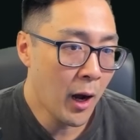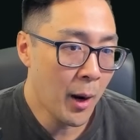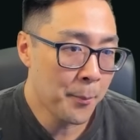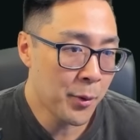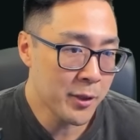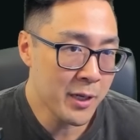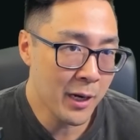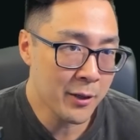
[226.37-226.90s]

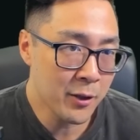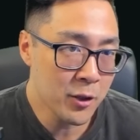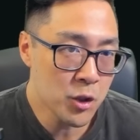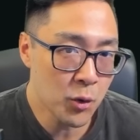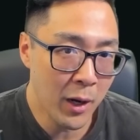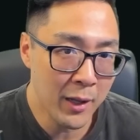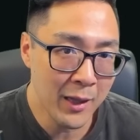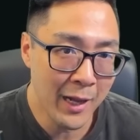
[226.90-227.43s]
Protector, so
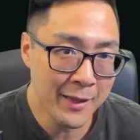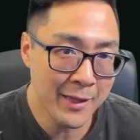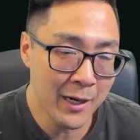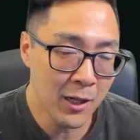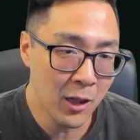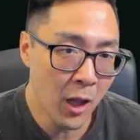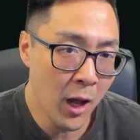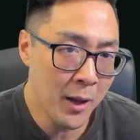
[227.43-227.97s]
I like that a
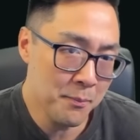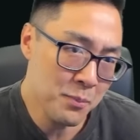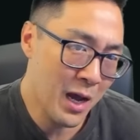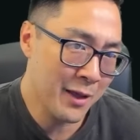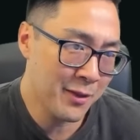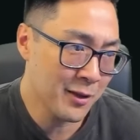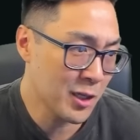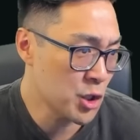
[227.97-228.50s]
lot. I
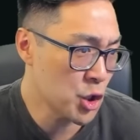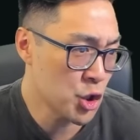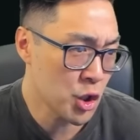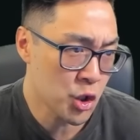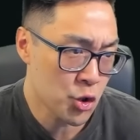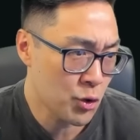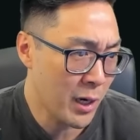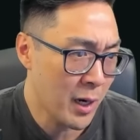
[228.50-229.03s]
think this is just
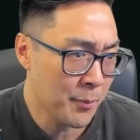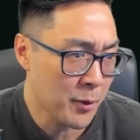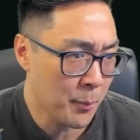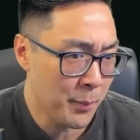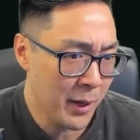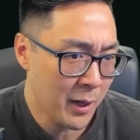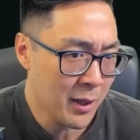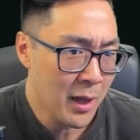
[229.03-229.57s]
straight up the
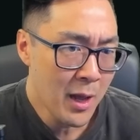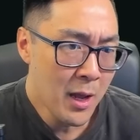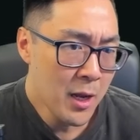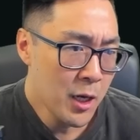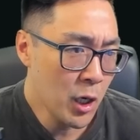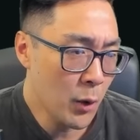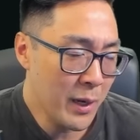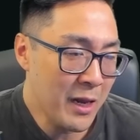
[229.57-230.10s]
pick.
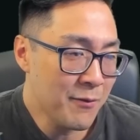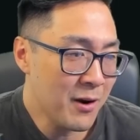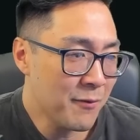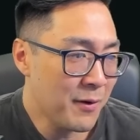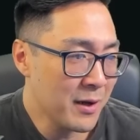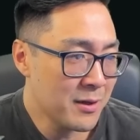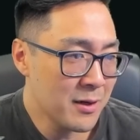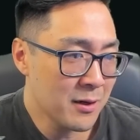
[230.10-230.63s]
You know, even if
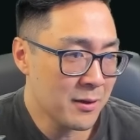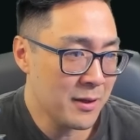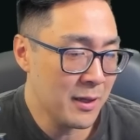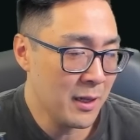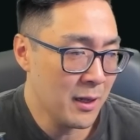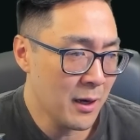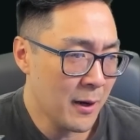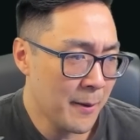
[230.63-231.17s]
I took
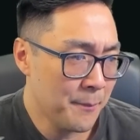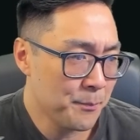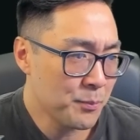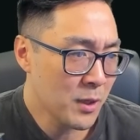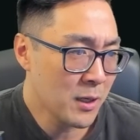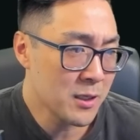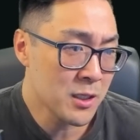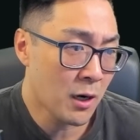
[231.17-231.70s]
the
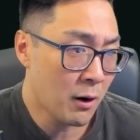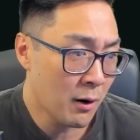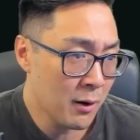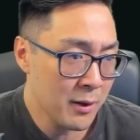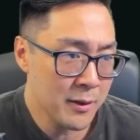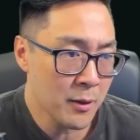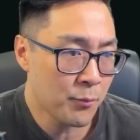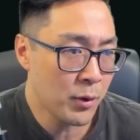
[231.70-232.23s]
Katara
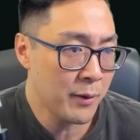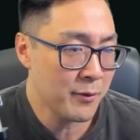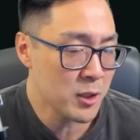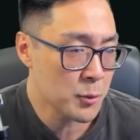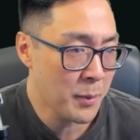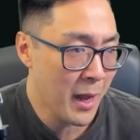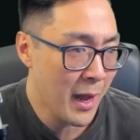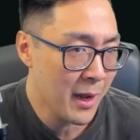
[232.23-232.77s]
in the previous
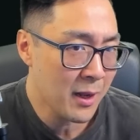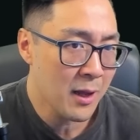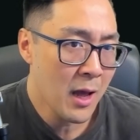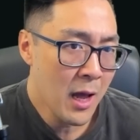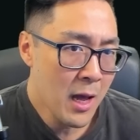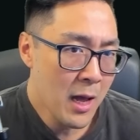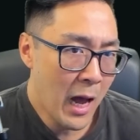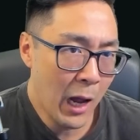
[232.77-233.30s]
pack,
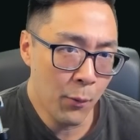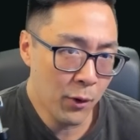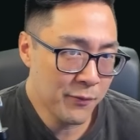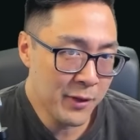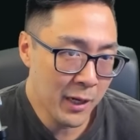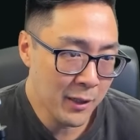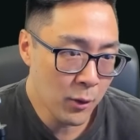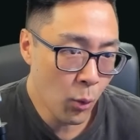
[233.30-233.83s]
I would have
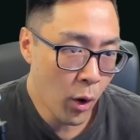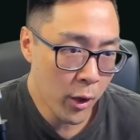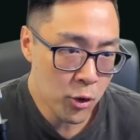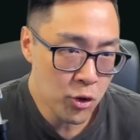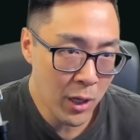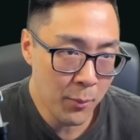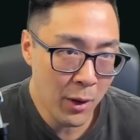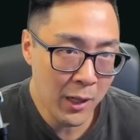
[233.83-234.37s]
taken the Water
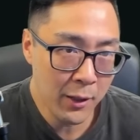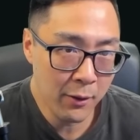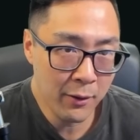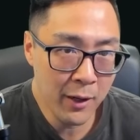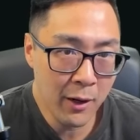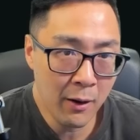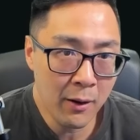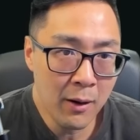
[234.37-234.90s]
Tribe Rallier
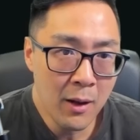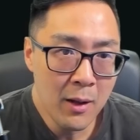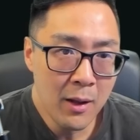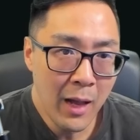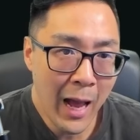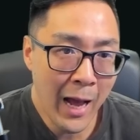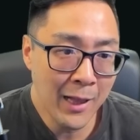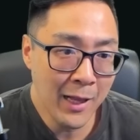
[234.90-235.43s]
here.
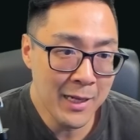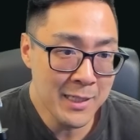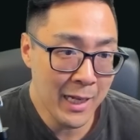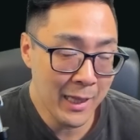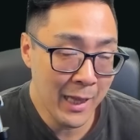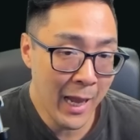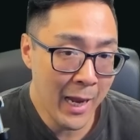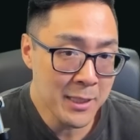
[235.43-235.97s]
Allies at
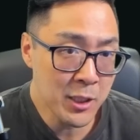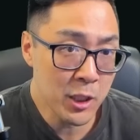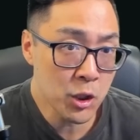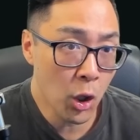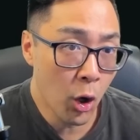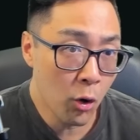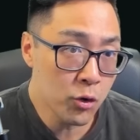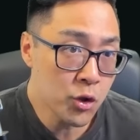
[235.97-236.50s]
Last is
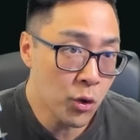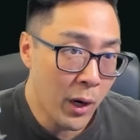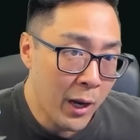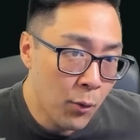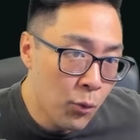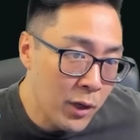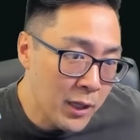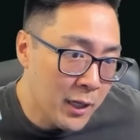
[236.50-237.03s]
also a
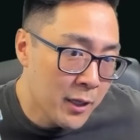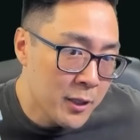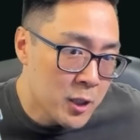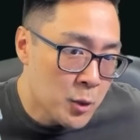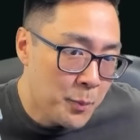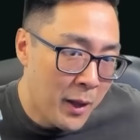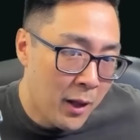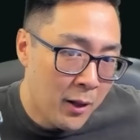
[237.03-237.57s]
really good
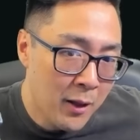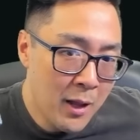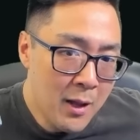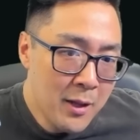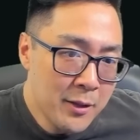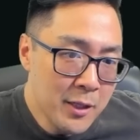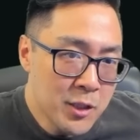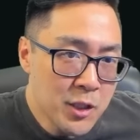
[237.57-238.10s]
spell.
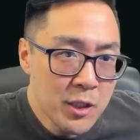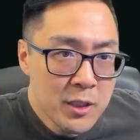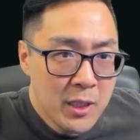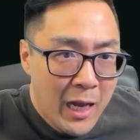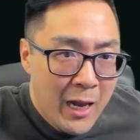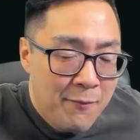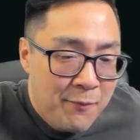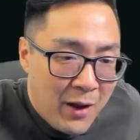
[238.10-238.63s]
This is
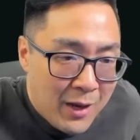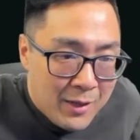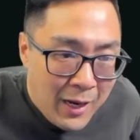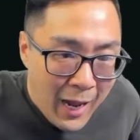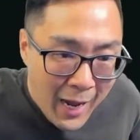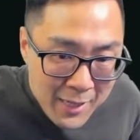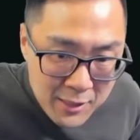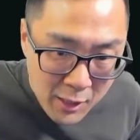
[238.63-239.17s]
a
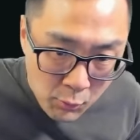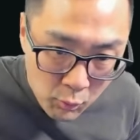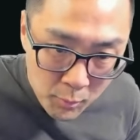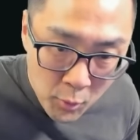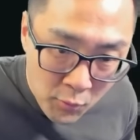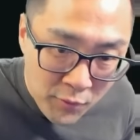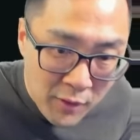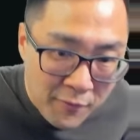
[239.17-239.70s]
fantastic removal